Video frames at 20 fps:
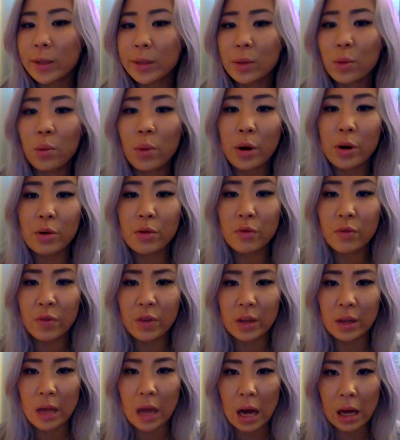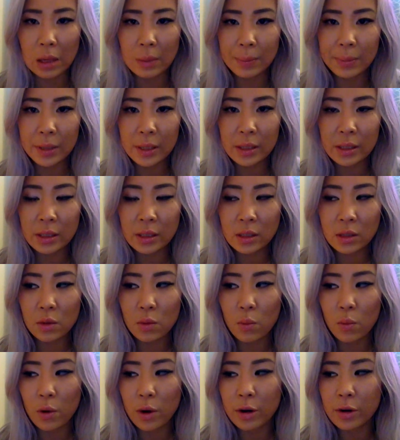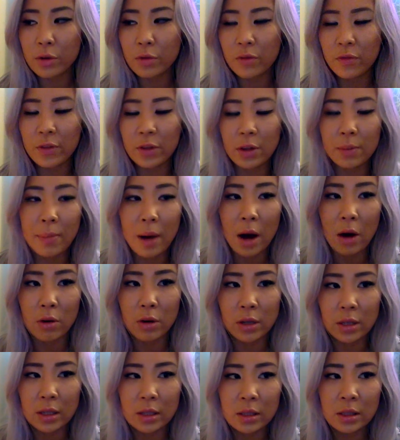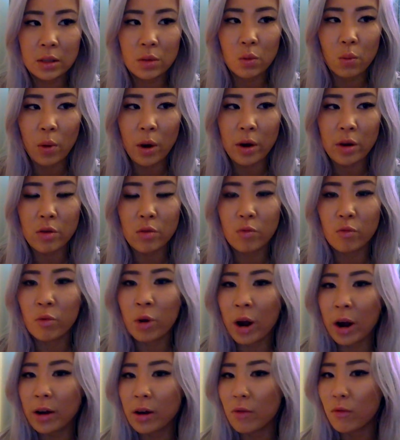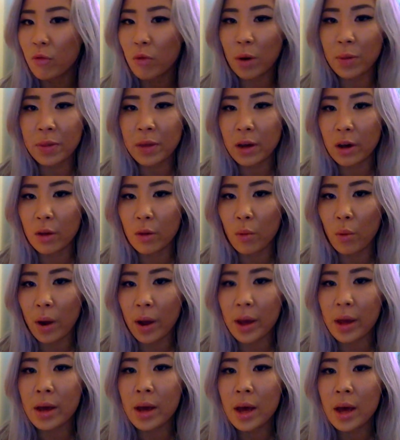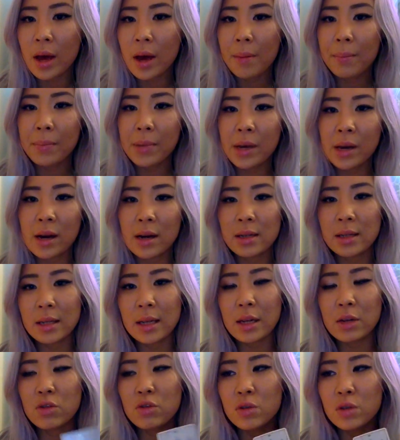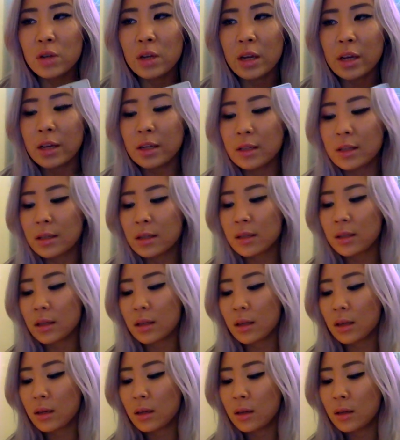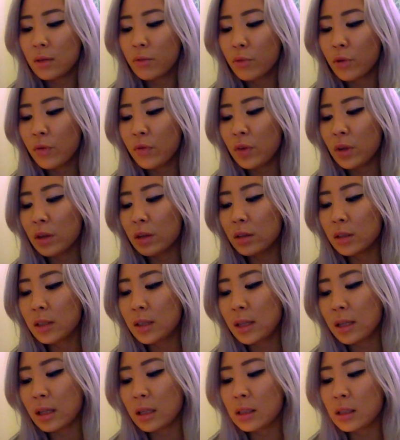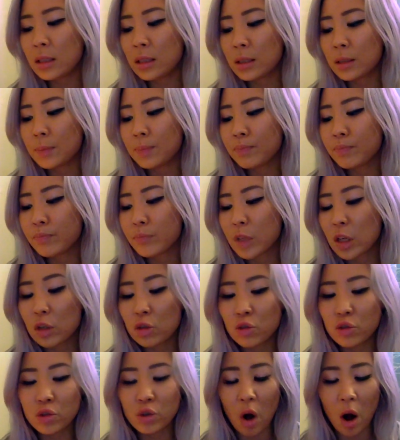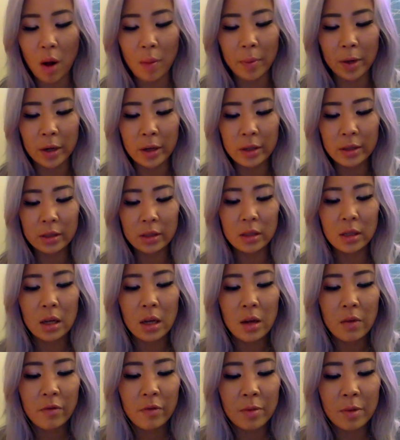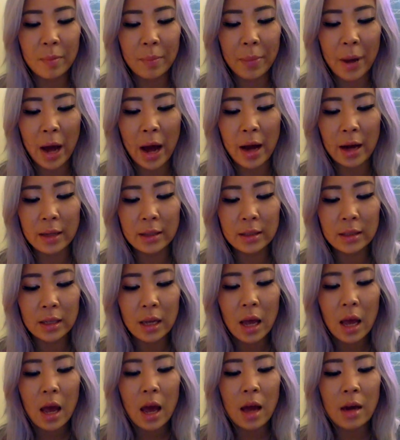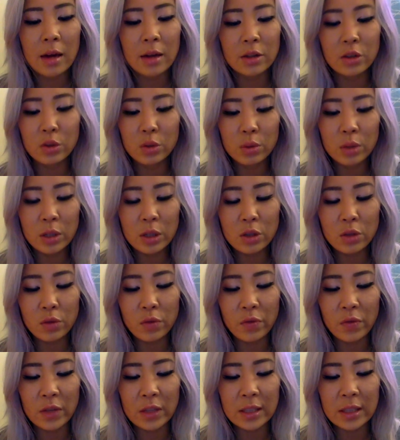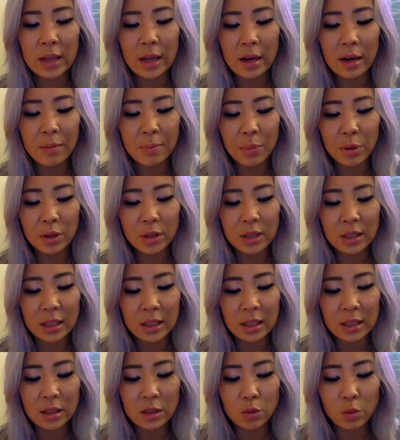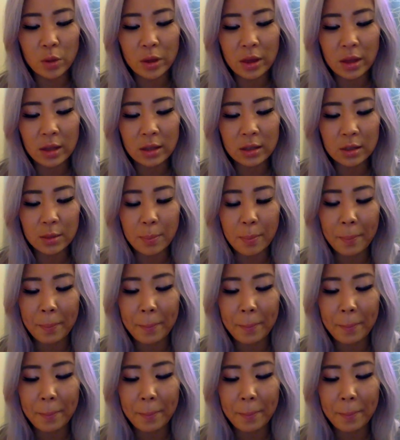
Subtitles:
where you feel helpless, where you feel powerless, where you kind of run the other way, because it reveals this trauma from the past. And as soon as you fix that and persist with this